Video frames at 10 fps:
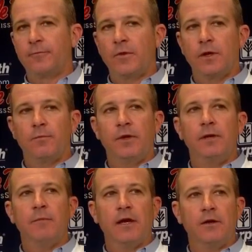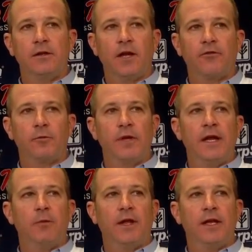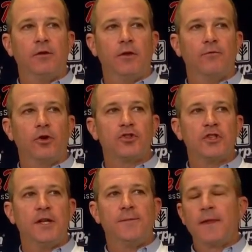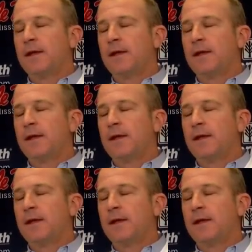you know, being mentally tougher, being able to handle adversity.